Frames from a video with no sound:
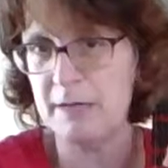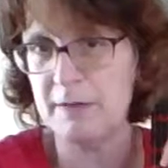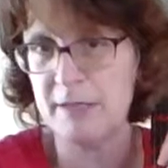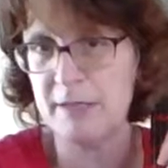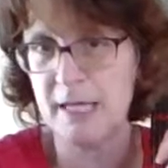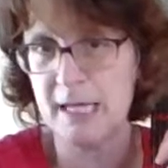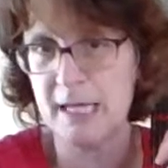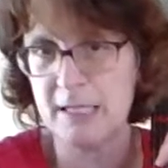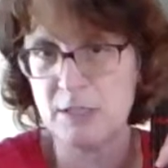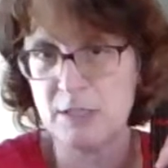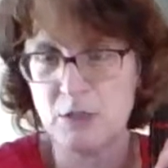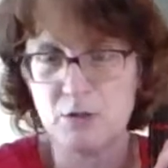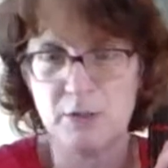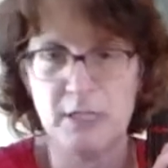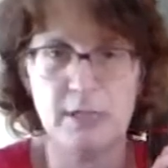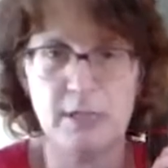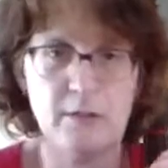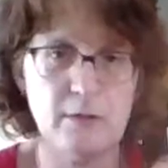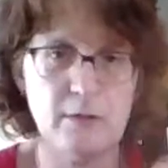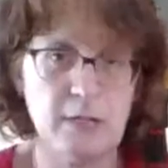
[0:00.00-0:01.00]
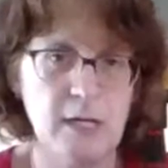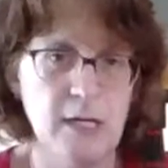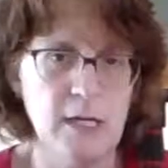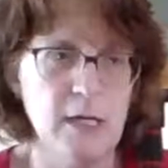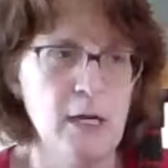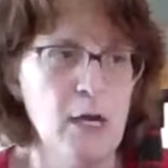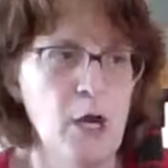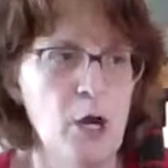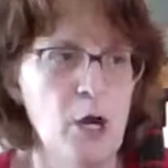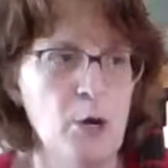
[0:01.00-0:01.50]
the A string. Okay,
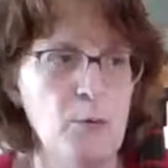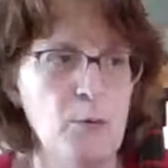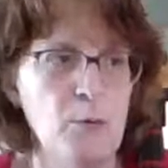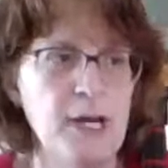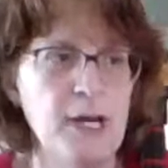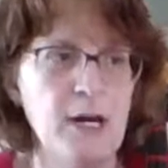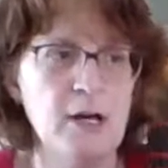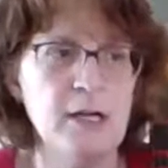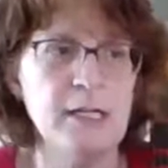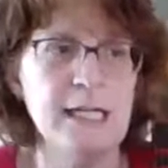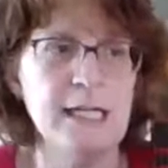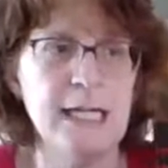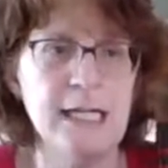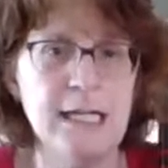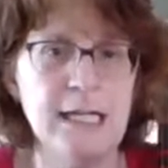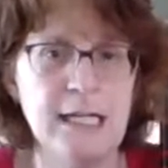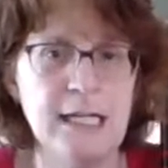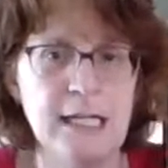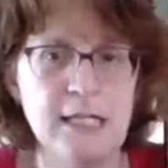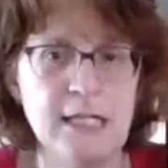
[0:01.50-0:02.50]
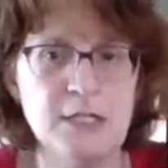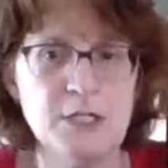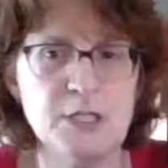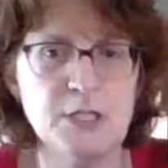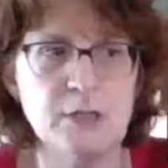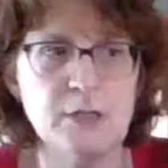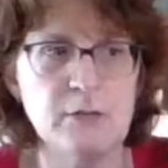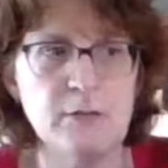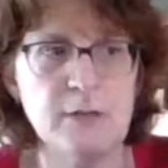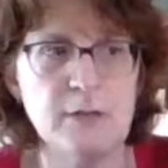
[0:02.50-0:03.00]
we are getting
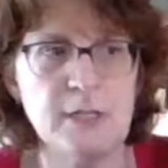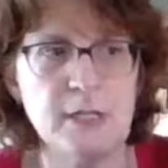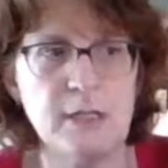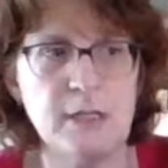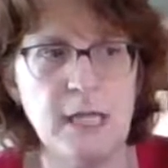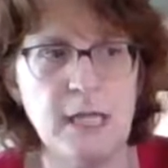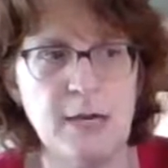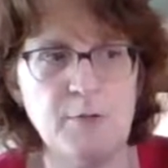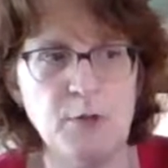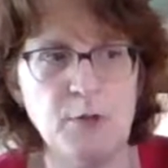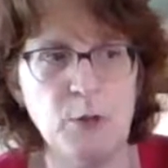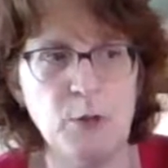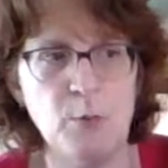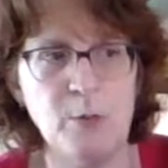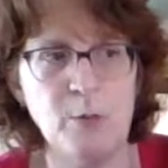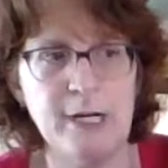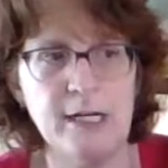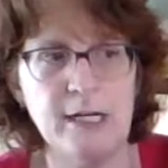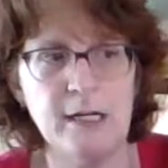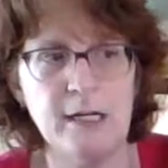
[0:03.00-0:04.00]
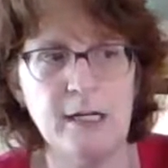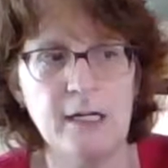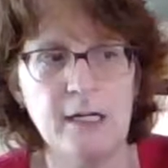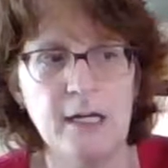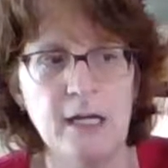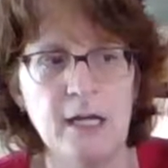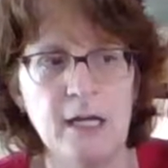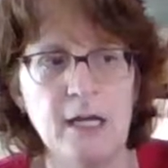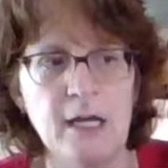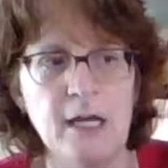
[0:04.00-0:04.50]
into the level where
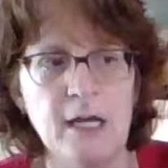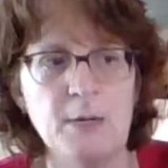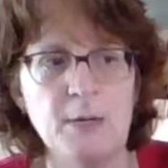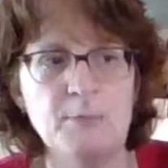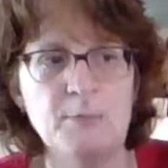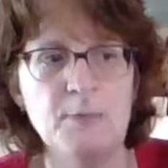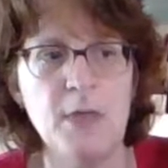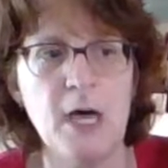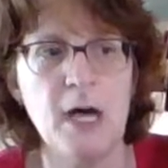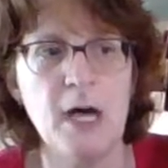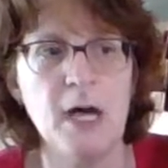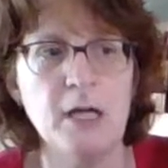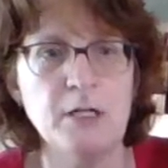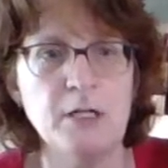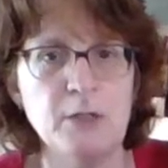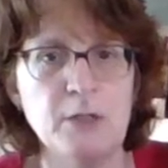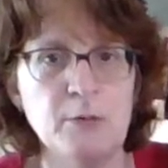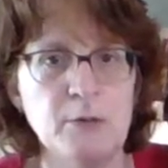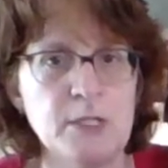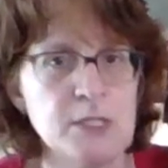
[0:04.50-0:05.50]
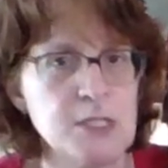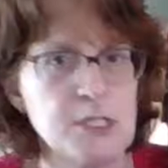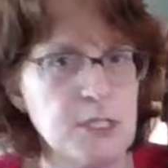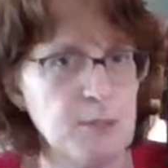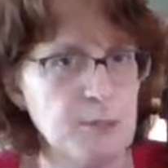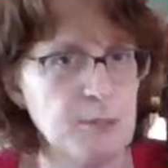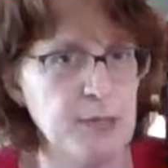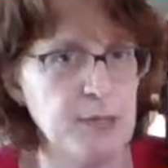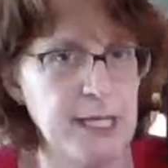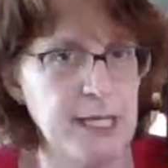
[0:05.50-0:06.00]
you want to start
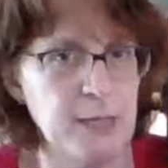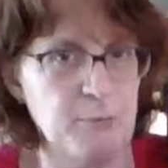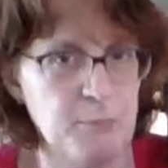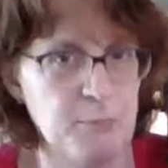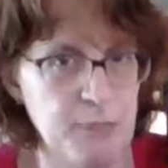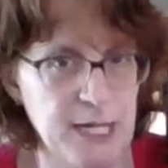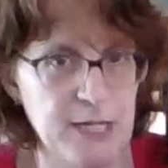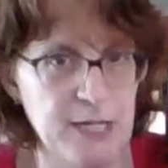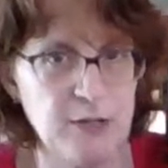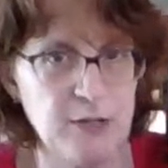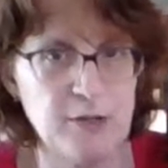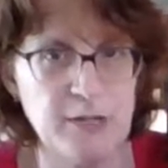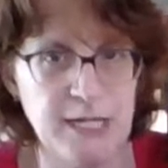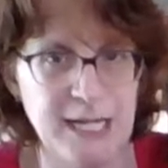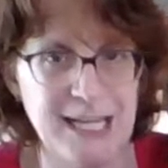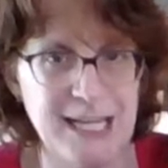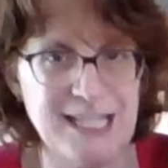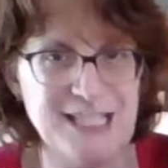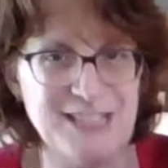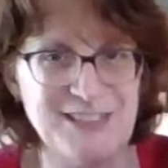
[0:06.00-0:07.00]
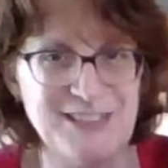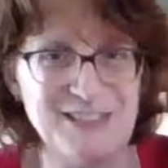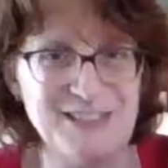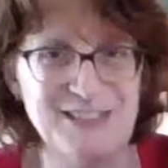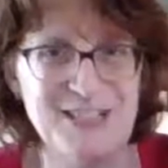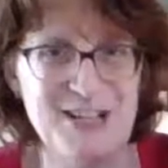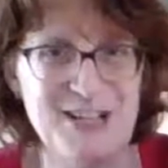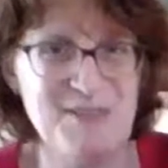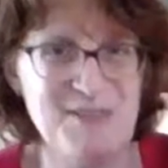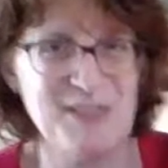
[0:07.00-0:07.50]
playing better than I do.
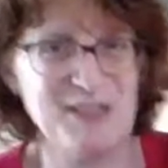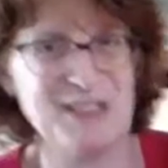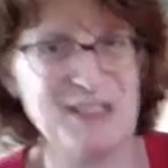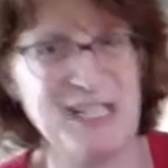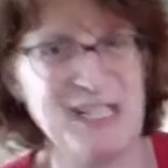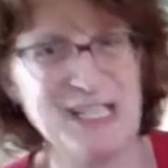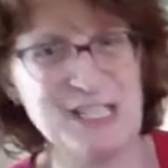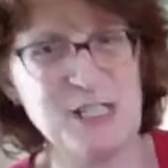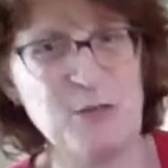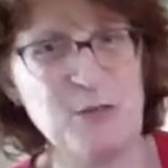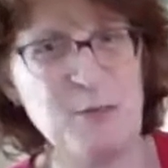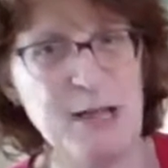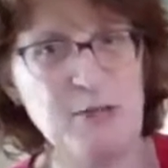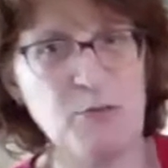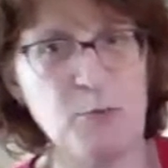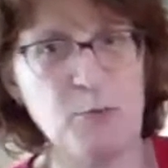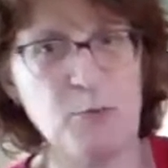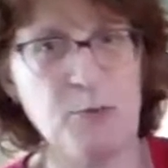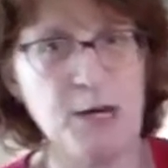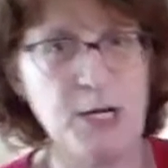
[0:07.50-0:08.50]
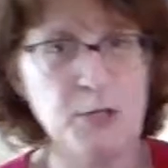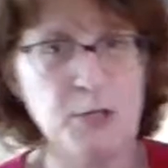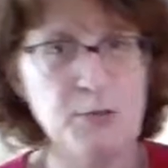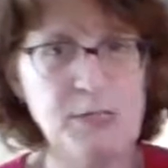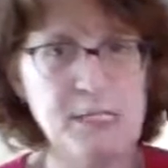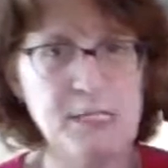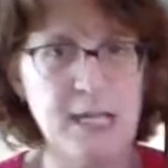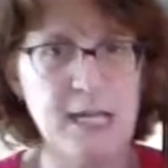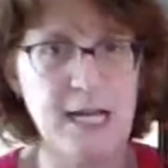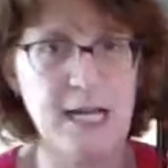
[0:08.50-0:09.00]
Okay, so my vibrato
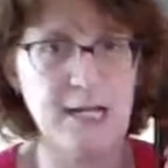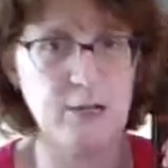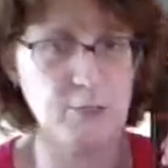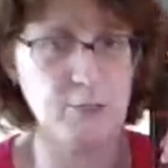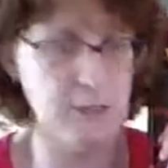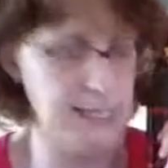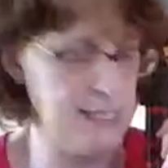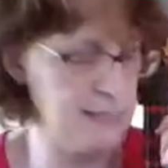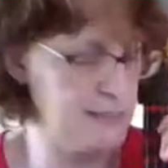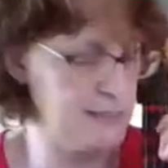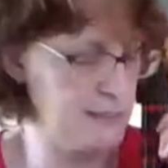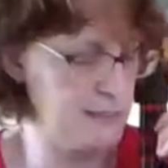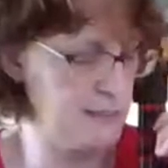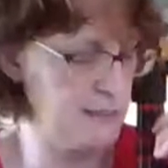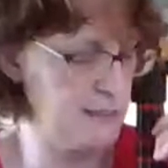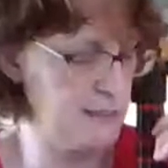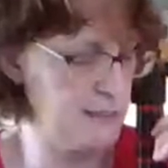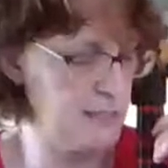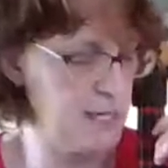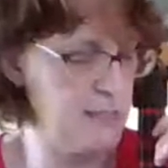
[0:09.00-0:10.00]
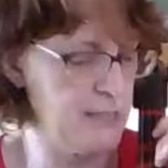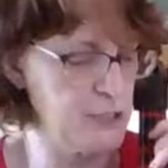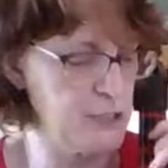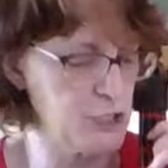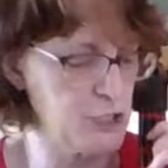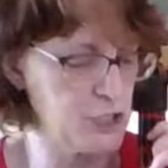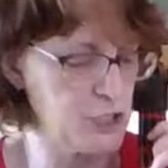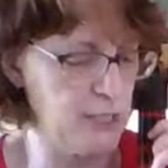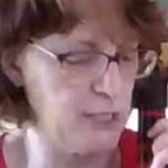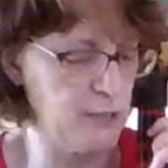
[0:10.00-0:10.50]
is not great on the
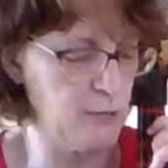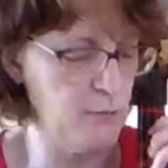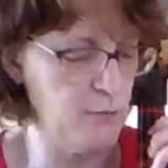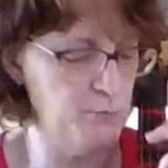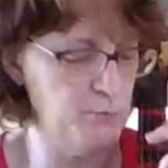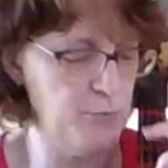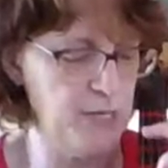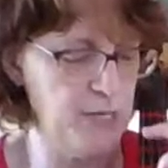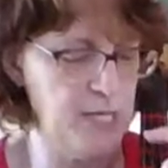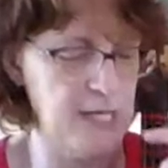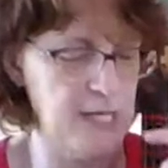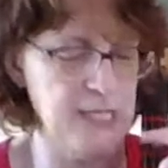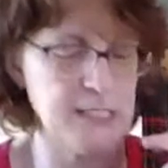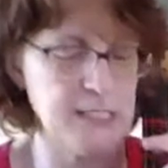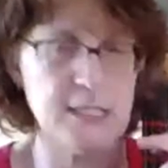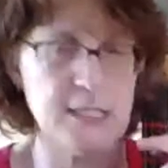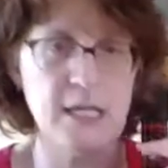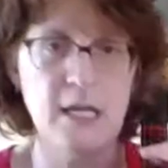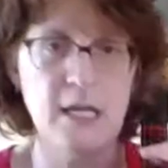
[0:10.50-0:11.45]
cello, but